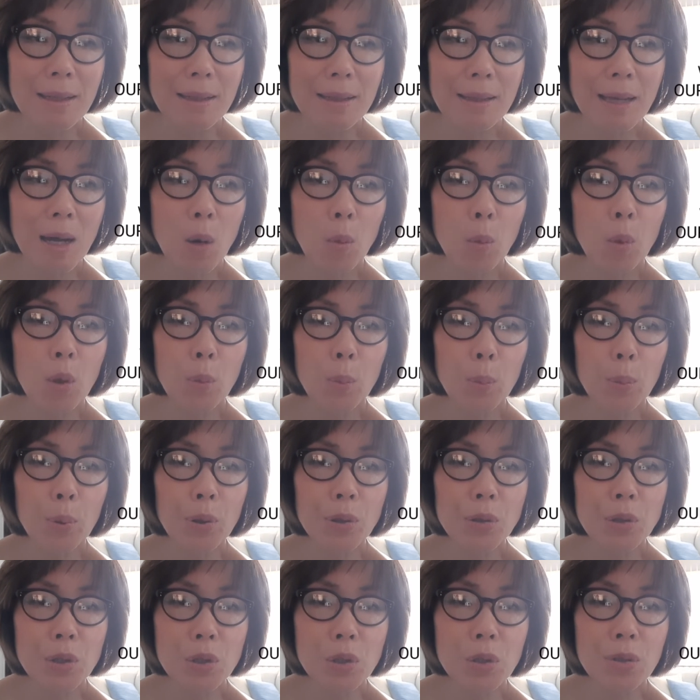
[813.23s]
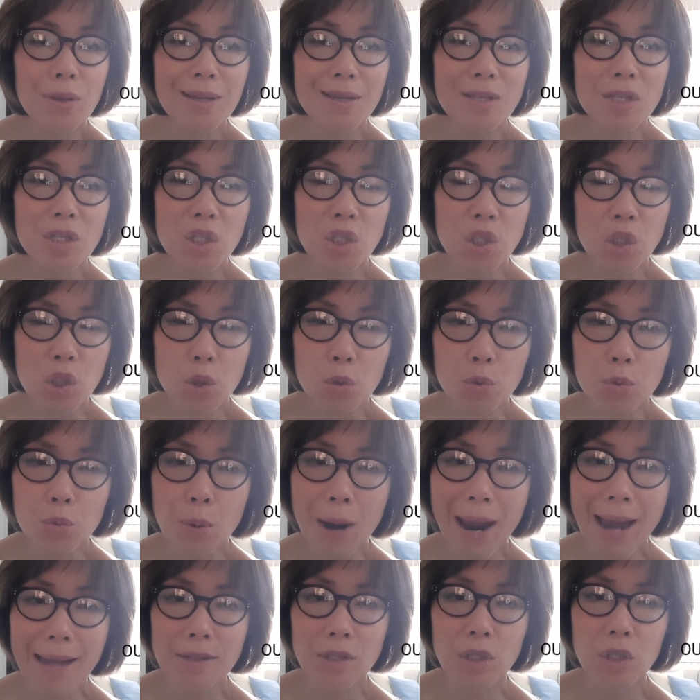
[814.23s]
that will put to the
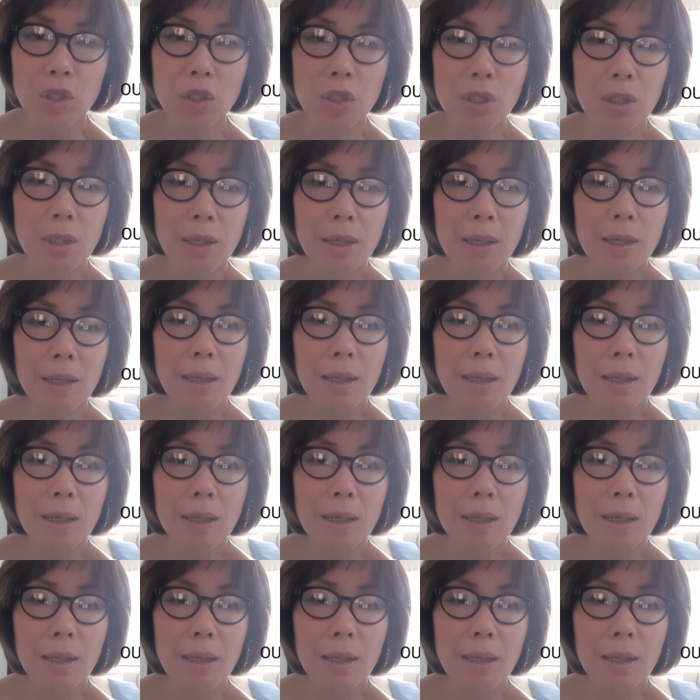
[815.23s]
stretch